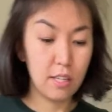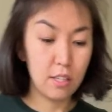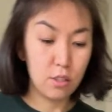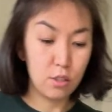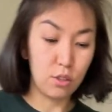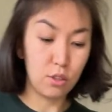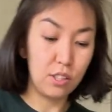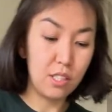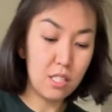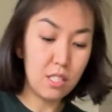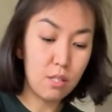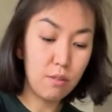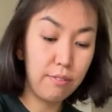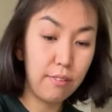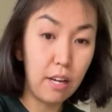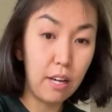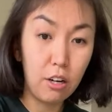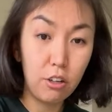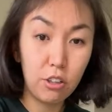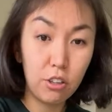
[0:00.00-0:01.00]
So this
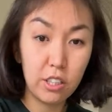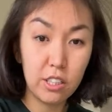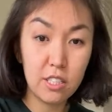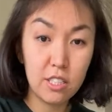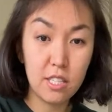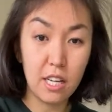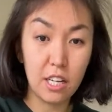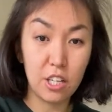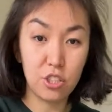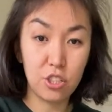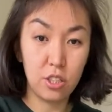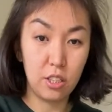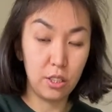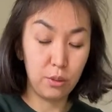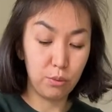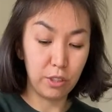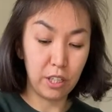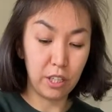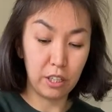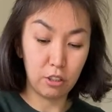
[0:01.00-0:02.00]
flour is actually
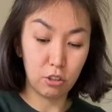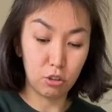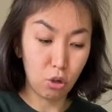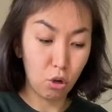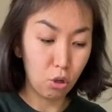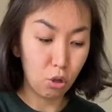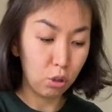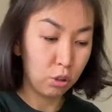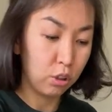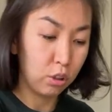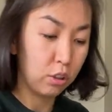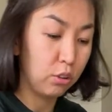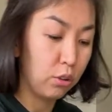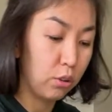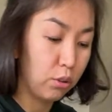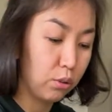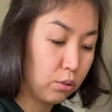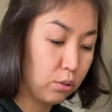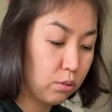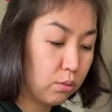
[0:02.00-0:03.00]
when I roll the
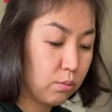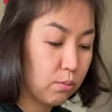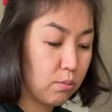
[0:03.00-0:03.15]
dough.